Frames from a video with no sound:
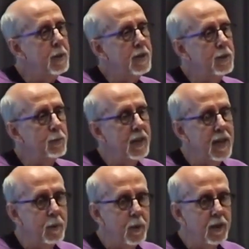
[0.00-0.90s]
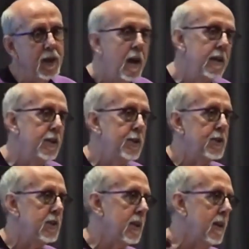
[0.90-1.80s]
because we can't wear cotton because
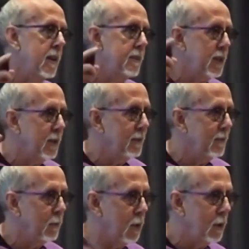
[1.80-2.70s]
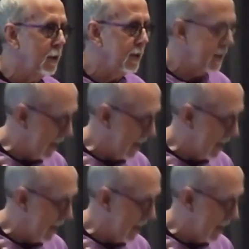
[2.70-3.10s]
of slaves, and wool as